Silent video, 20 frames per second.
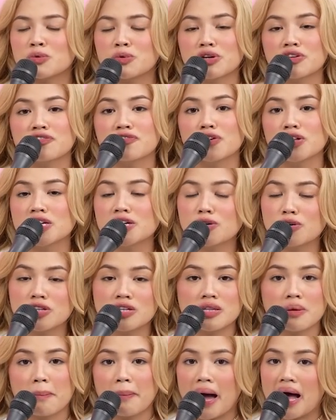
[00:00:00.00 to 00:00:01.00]
We would fully go
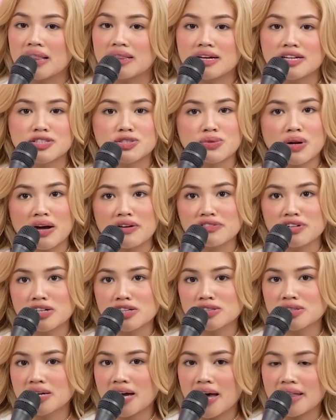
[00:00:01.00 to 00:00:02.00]
to the palace,
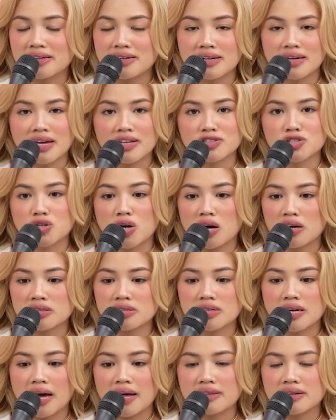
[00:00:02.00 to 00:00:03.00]
revel together, get
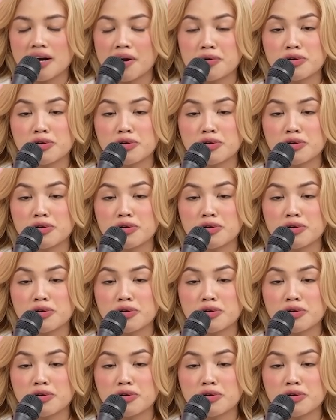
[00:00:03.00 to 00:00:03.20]
drunk together.